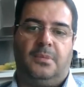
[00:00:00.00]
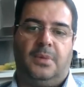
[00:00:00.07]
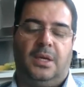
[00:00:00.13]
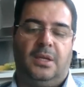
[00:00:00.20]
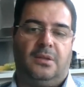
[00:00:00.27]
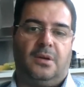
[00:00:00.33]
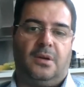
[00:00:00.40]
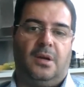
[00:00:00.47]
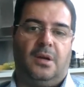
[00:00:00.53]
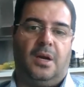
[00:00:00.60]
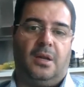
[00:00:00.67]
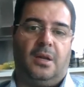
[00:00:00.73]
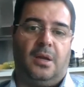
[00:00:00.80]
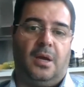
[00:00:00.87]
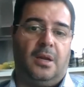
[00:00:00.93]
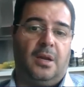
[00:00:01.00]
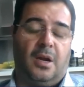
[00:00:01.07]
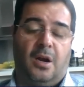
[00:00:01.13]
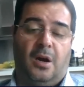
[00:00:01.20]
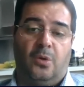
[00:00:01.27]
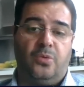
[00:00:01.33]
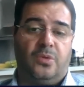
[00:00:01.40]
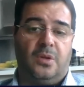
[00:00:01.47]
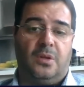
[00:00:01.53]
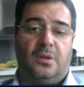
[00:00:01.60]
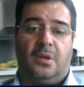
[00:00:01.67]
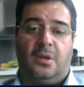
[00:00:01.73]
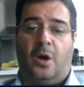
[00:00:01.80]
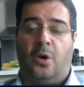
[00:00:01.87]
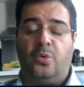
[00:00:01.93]
either an
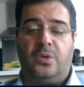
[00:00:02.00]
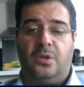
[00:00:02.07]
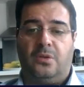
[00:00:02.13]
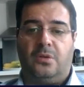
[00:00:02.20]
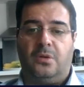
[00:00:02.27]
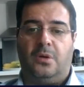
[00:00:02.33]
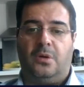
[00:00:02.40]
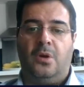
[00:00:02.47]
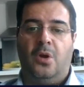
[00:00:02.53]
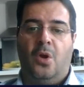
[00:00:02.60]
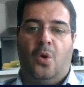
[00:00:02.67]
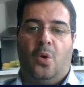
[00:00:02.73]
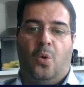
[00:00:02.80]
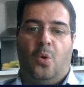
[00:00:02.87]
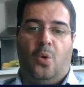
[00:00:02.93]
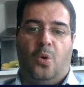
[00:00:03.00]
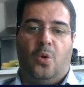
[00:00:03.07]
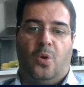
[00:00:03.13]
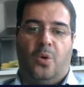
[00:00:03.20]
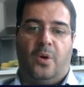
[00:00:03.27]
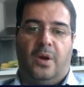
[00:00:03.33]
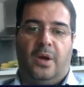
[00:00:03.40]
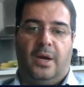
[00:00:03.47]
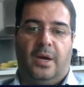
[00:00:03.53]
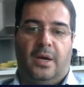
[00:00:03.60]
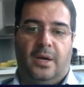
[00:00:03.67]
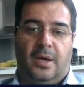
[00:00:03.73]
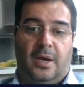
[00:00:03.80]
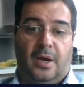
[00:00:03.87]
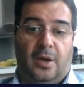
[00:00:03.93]
accountant, an auditor, or
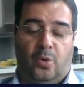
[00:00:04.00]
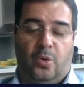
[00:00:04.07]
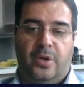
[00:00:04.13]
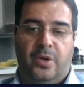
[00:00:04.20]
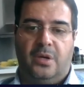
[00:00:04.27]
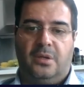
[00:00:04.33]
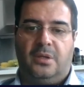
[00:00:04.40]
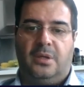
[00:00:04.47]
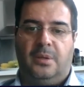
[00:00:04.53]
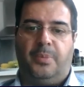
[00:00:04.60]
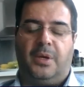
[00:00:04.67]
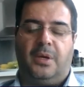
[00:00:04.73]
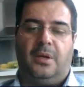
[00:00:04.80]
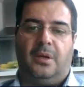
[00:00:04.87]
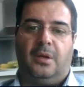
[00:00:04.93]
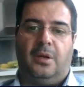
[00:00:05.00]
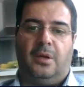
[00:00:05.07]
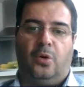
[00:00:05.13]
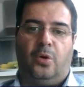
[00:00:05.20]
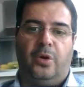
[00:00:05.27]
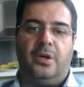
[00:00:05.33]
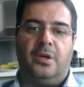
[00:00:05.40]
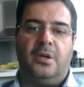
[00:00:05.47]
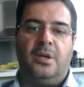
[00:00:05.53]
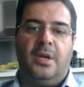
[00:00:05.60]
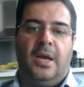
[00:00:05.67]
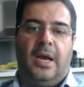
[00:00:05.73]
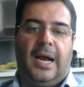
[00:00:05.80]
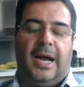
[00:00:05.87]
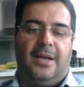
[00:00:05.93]
a lawyer, typically a lawyer.
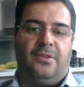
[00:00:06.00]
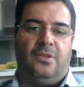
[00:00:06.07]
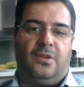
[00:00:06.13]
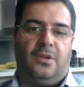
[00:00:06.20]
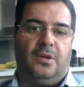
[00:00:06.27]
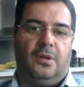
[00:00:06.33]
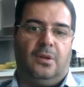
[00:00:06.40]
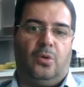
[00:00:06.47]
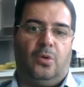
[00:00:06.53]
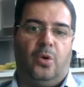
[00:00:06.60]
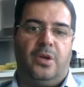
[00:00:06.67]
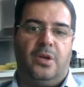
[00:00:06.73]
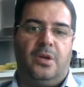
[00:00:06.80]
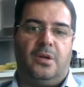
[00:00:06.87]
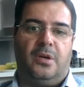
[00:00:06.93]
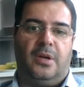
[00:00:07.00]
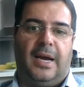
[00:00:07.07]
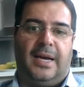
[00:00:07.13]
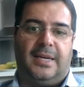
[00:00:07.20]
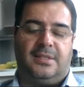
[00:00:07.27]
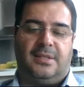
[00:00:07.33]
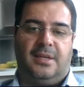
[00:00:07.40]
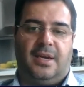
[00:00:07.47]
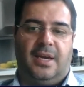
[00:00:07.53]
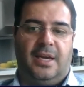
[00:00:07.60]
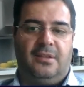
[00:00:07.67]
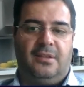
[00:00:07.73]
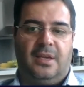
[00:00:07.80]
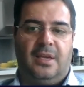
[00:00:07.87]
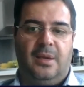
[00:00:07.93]
And the lawyer, as a
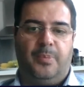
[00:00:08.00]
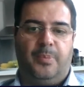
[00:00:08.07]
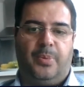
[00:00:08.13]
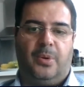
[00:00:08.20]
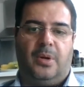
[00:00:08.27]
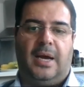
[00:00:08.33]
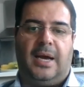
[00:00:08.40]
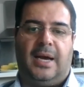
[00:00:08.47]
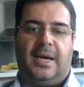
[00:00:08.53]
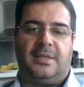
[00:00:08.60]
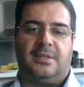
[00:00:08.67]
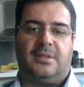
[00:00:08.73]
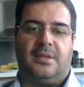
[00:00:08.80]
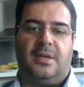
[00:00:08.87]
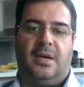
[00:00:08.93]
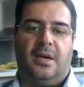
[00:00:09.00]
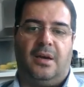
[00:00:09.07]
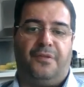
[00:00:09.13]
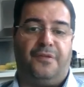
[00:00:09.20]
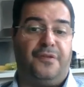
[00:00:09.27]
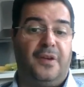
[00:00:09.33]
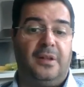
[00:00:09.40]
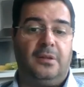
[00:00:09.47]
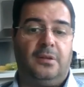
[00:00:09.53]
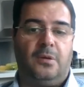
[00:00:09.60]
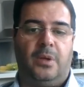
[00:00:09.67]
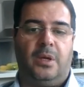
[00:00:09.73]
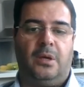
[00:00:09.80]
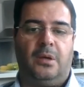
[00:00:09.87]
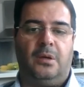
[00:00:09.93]
gatekeeper, has a
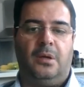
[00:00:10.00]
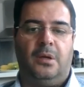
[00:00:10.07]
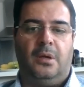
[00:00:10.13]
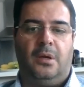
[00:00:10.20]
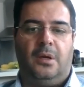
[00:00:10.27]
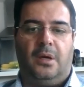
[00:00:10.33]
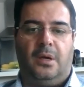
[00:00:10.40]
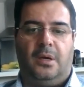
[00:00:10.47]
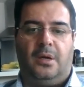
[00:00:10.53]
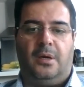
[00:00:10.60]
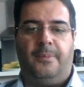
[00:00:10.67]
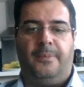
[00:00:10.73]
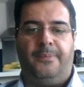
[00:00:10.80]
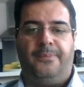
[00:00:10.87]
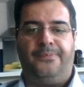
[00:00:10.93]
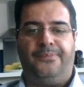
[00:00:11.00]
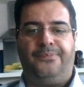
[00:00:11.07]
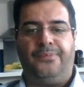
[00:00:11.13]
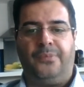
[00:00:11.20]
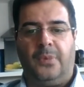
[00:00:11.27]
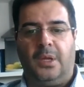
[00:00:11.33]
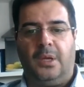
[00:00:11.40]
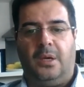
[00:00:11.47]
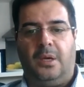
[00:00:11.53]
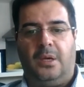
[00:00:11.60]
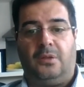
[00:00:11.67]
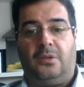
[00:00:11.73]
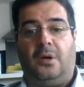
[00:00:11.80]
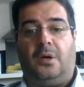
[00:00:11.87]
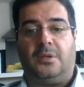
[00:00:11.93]
filtering
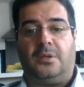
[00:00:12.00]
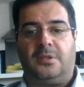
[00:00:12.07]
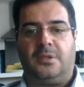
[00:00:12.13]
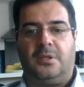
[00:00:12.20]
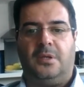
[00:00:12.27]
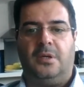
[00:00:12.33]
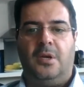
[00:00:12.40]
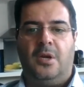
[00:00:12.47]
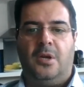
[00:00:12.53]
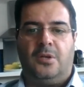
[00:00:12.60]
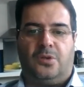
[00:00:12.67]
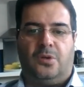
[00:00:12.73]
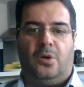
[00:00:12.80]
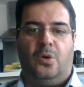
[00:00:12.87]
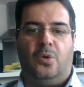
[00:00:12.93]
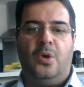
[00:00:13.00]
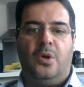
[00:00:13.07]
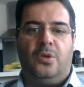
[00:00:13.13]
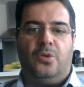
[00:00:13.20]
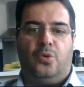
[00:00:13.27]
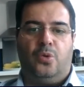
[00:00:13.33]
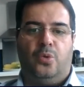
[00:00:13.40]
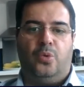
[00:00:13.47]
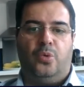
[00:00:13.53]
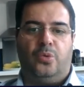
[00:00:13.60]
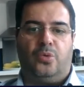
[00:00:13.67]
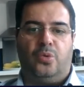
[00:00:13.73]
task. So to